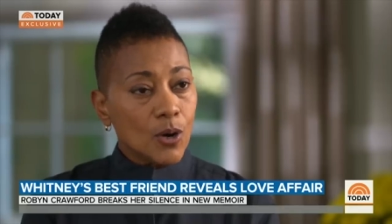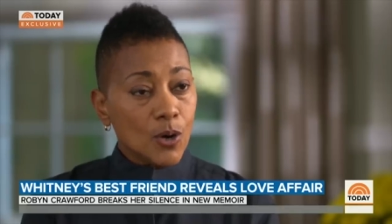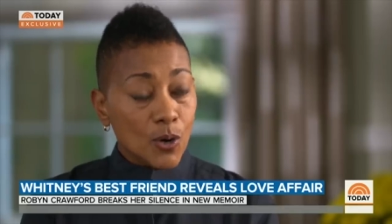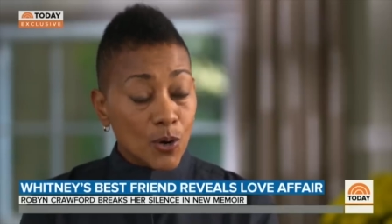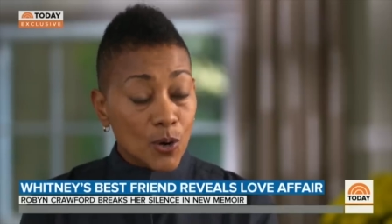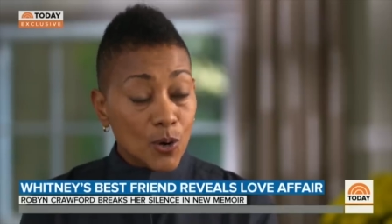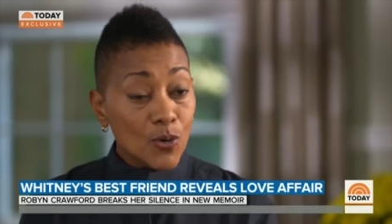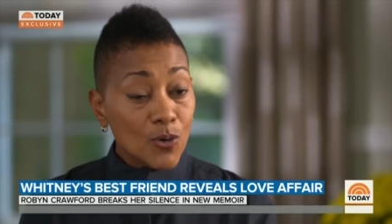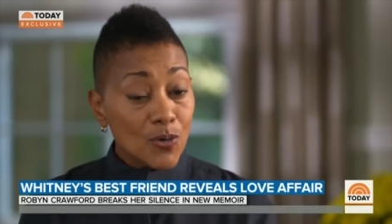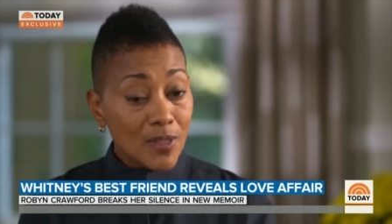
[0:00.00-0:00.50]

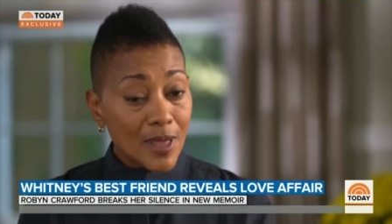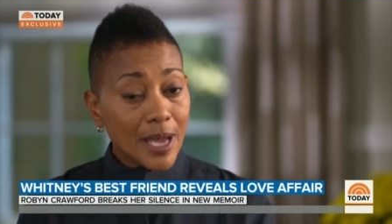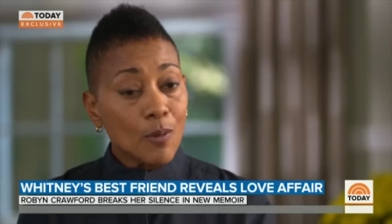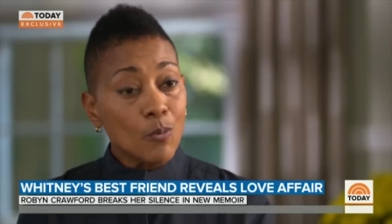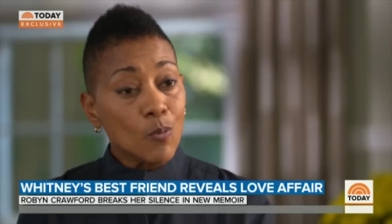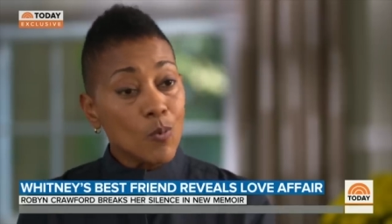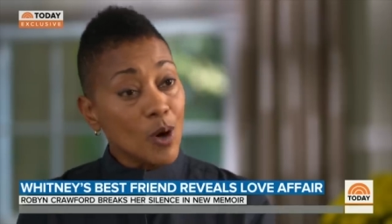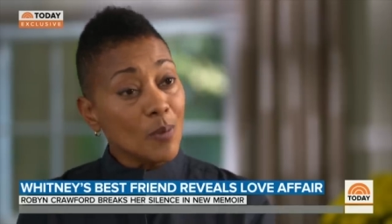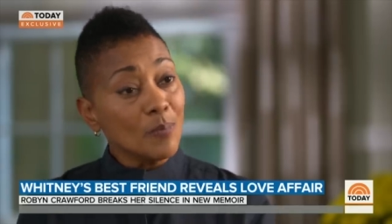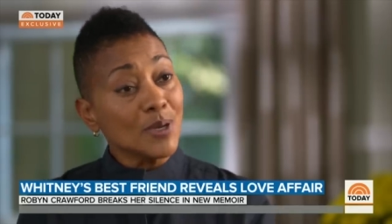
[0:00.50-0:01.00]
who
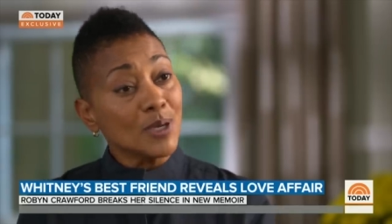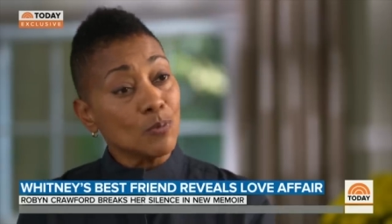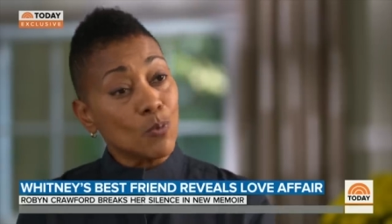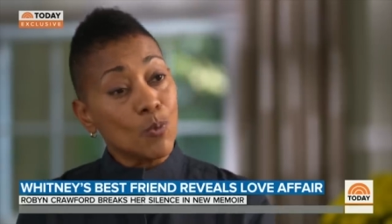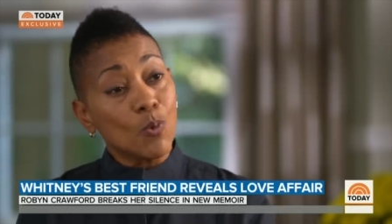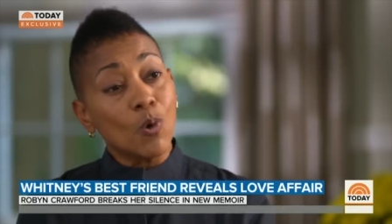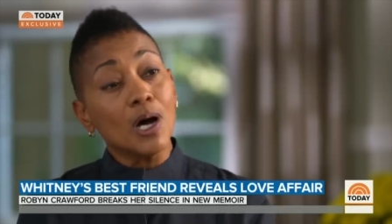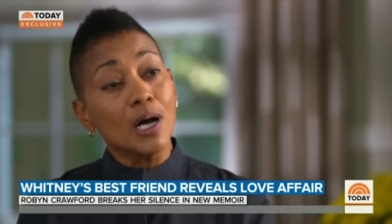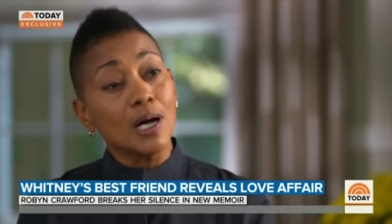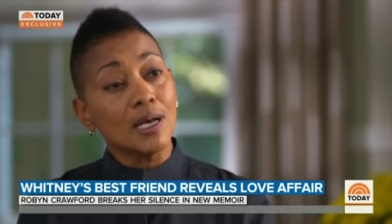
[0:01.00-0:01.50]
that
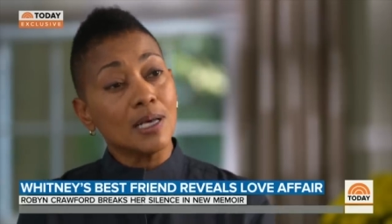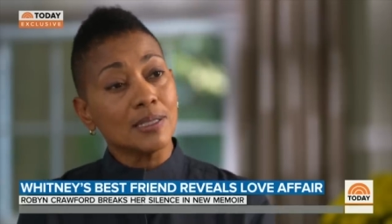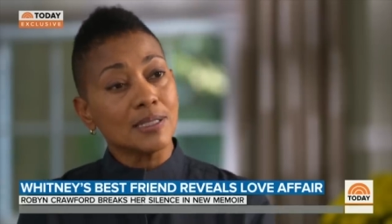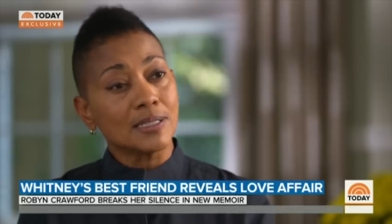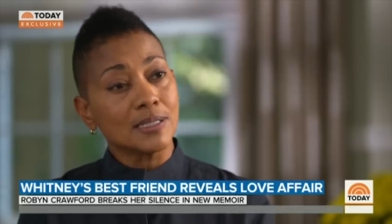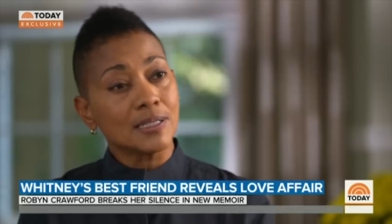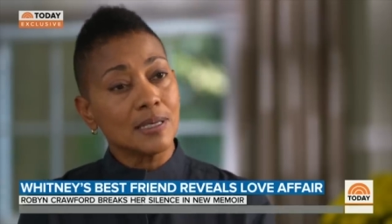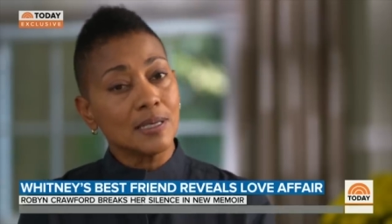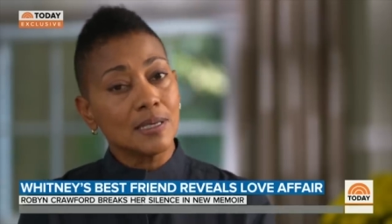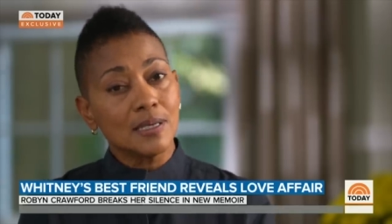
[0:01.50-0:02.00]
woman
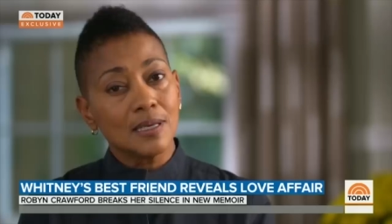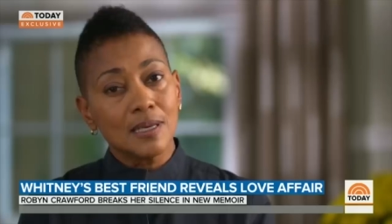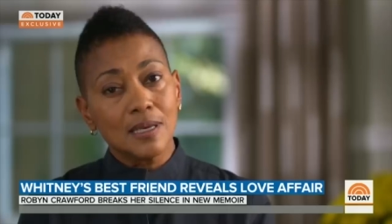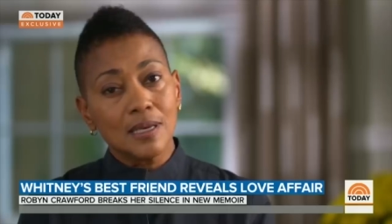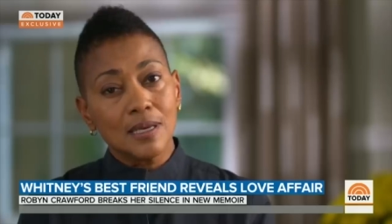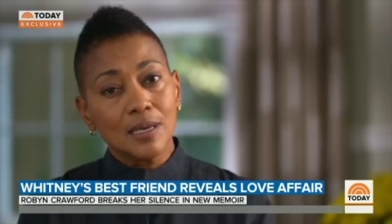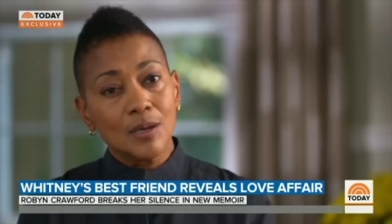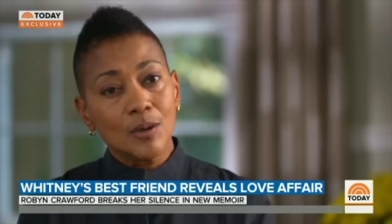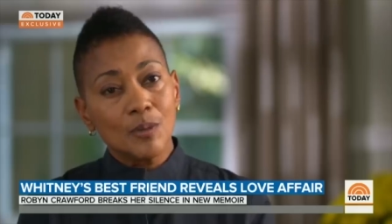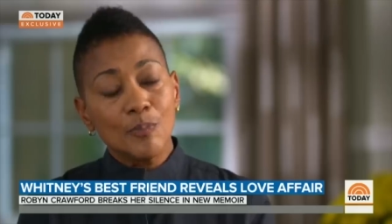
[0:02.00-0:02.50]
was
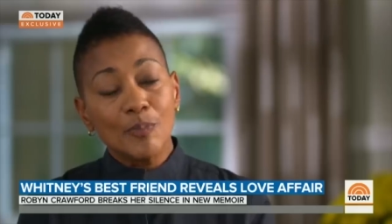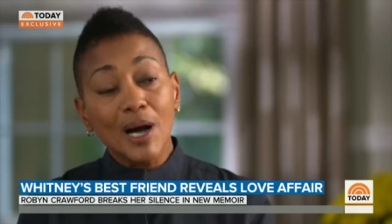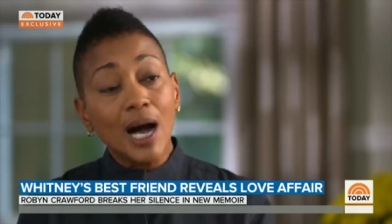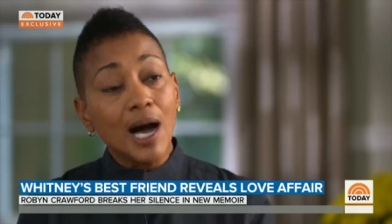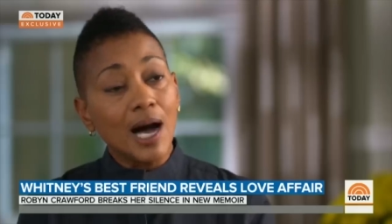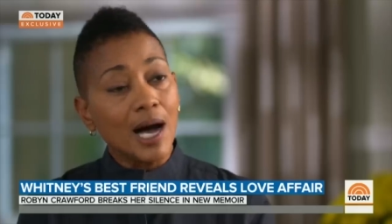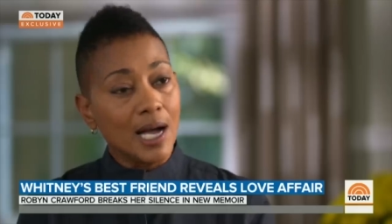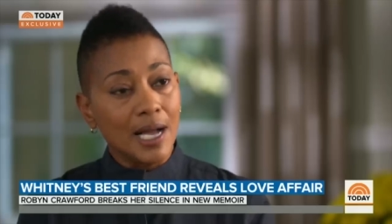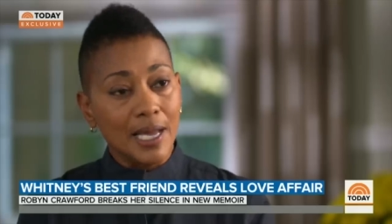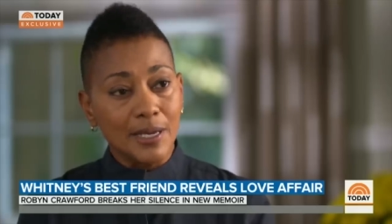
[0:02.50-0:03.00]

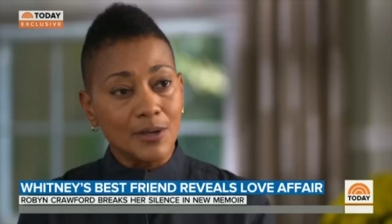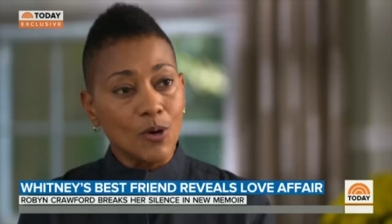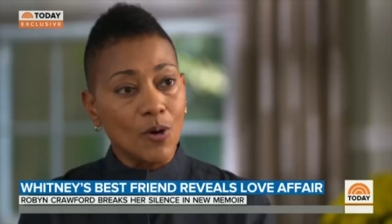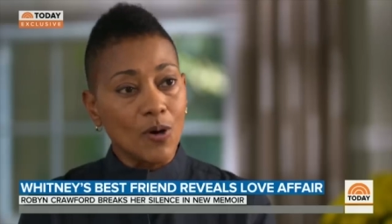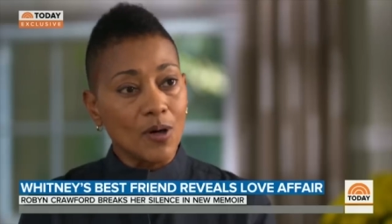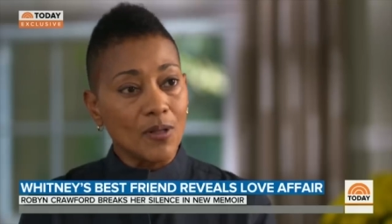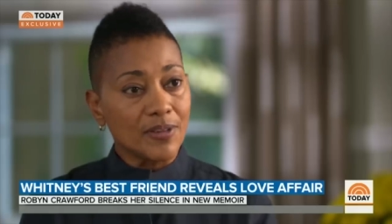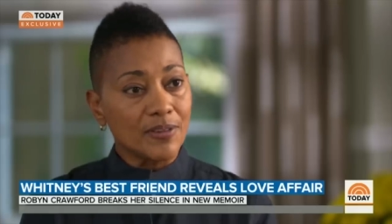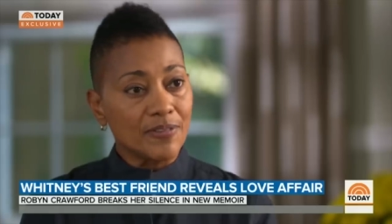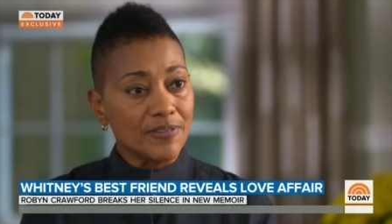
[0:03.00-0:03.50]
behind
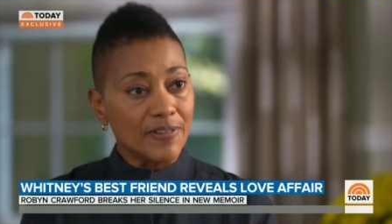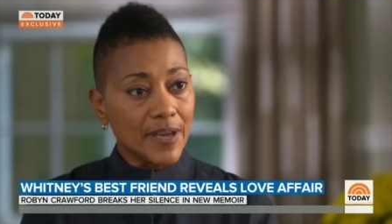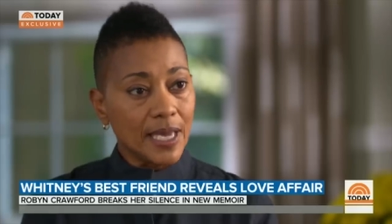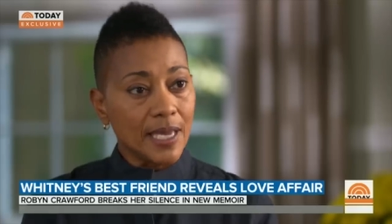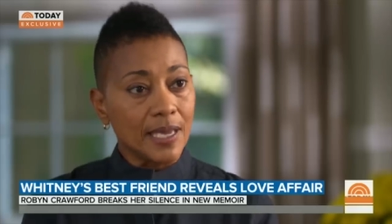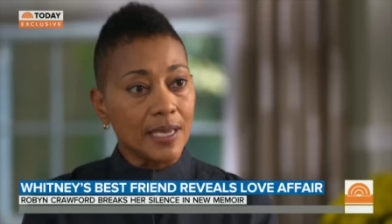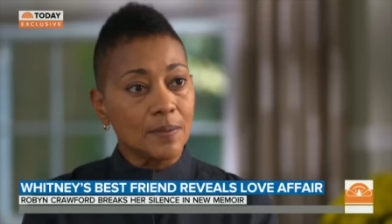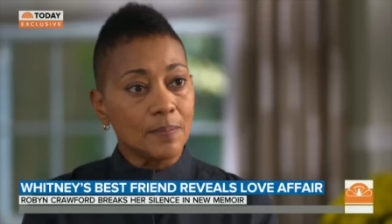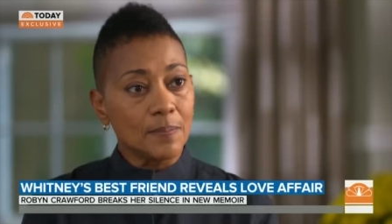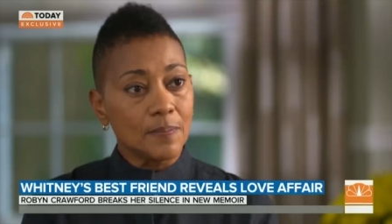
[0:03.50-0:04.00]
all the
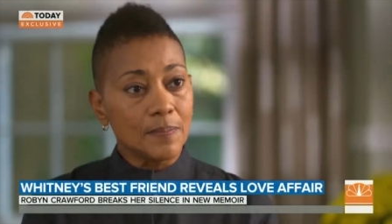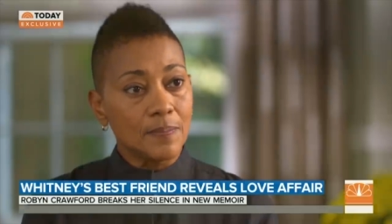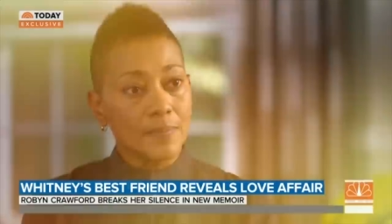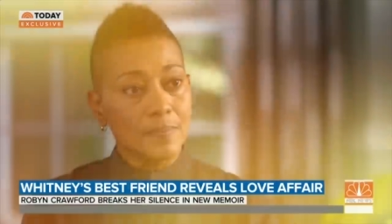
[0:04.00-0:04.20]
fame.